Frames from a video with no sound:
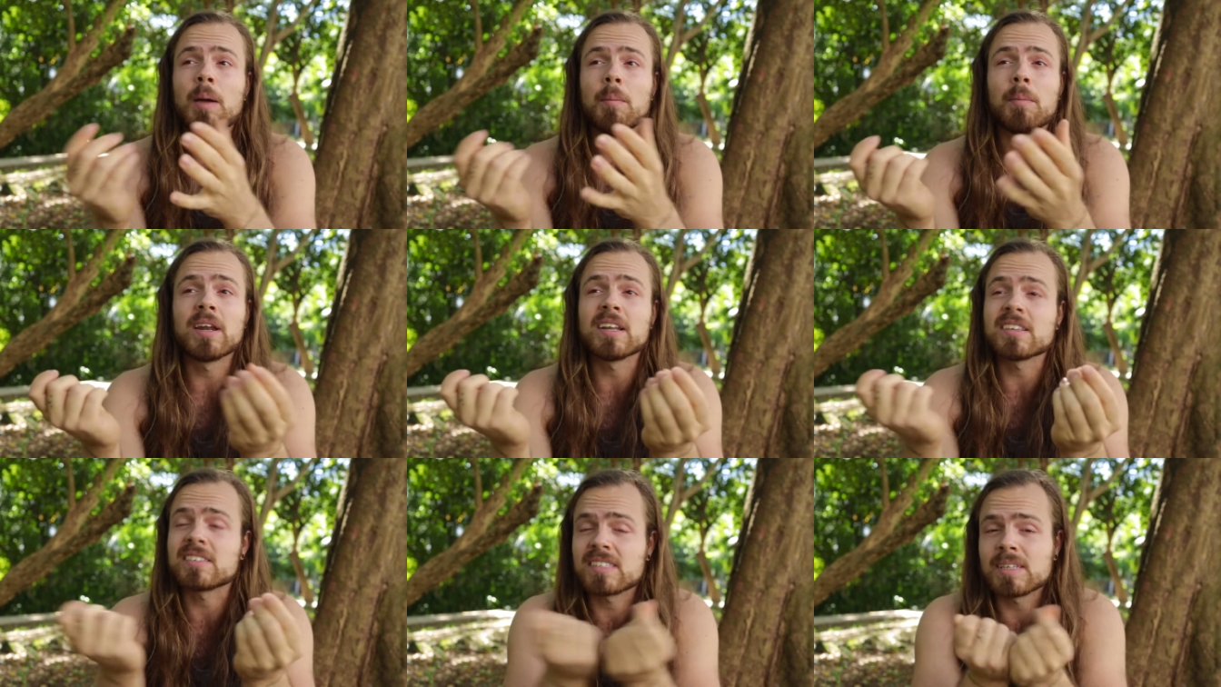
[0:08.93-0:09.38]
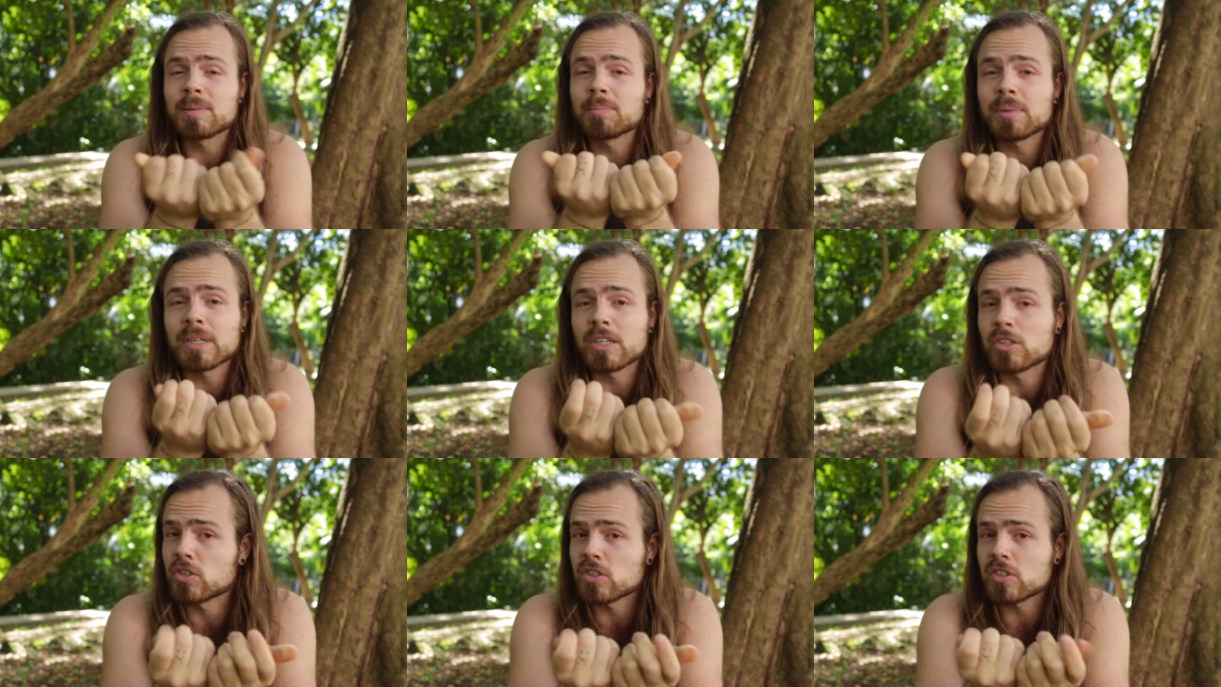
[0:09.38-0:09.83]
but it
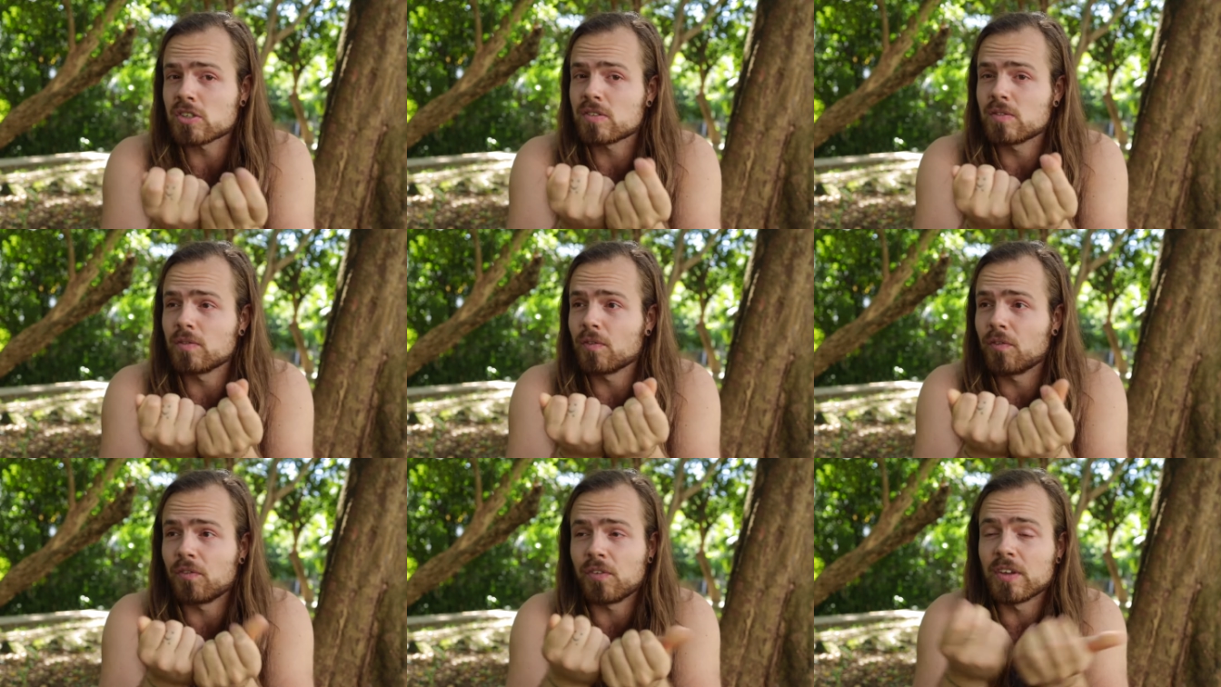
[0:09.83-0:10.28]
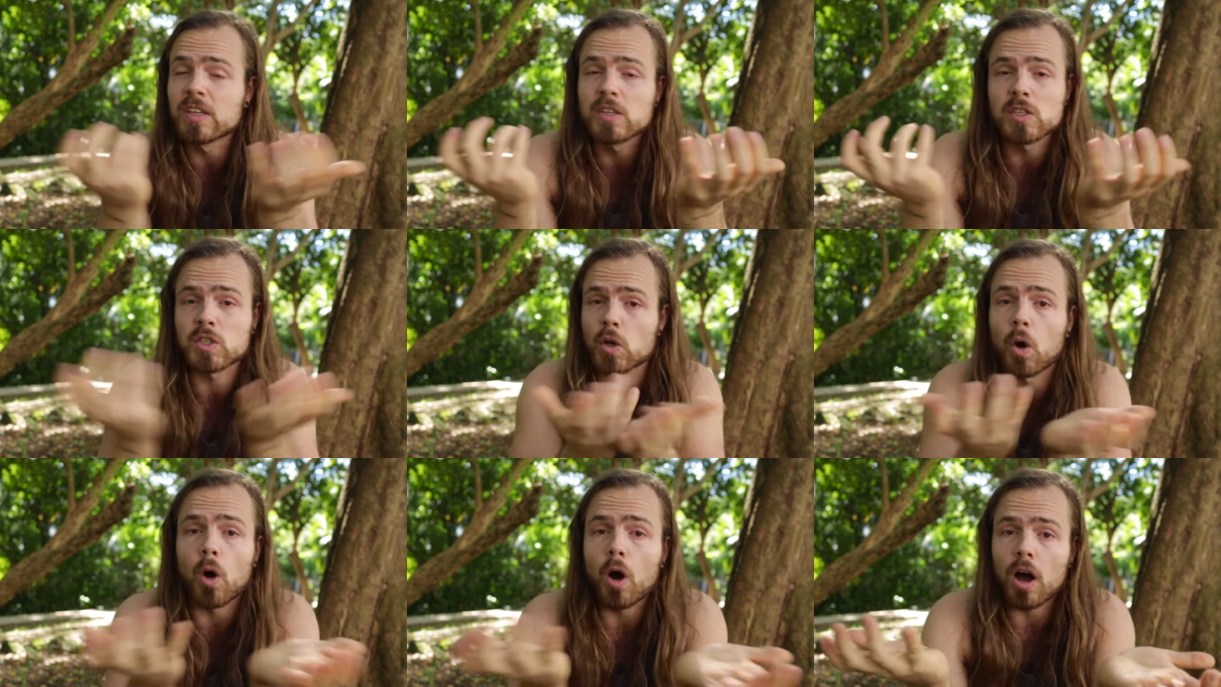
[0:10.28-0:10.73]
simply just
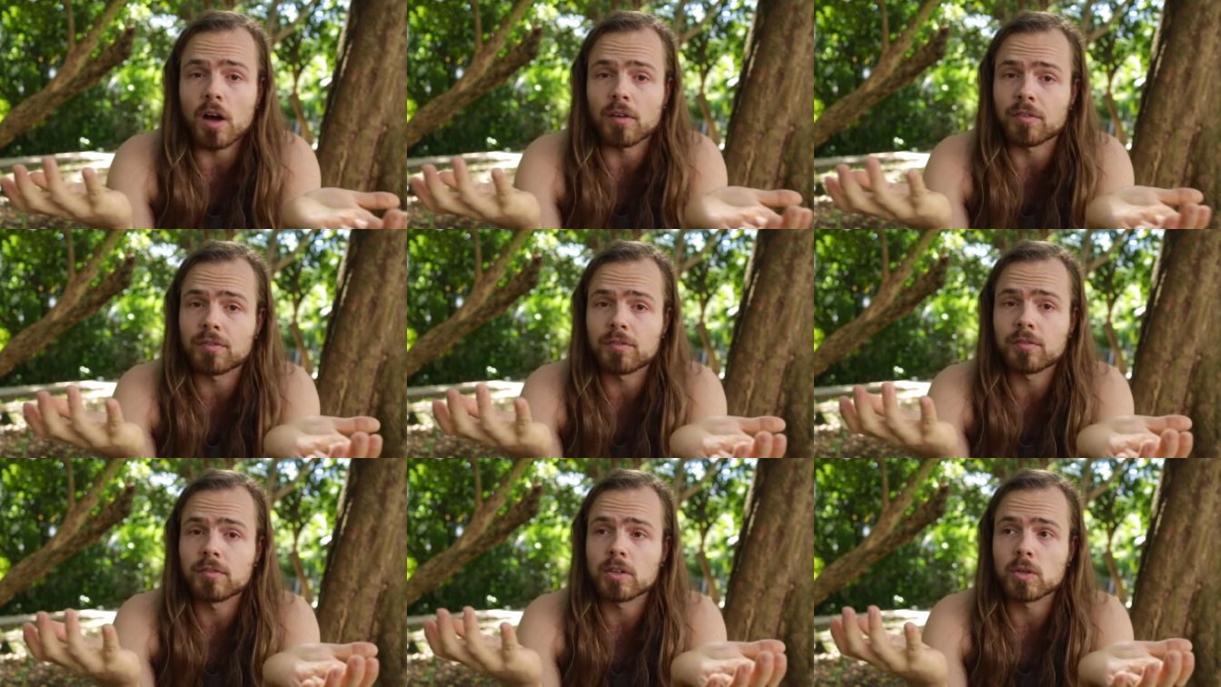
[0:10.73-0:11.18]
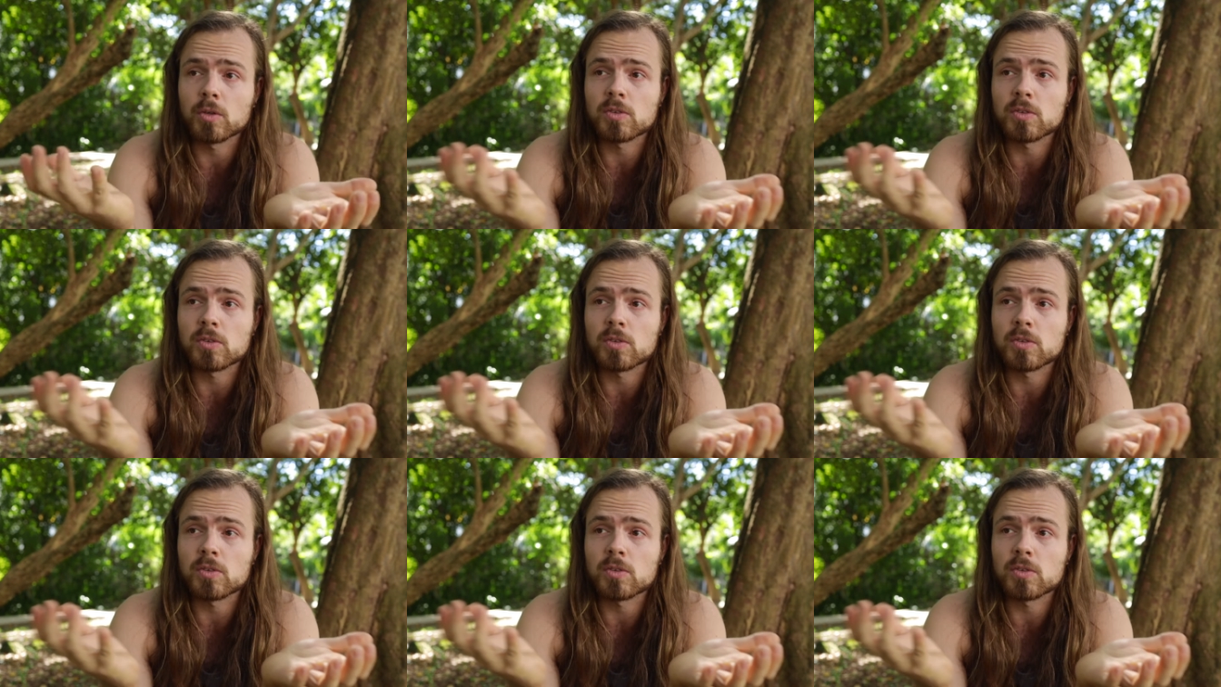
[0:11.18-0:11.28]
feels off.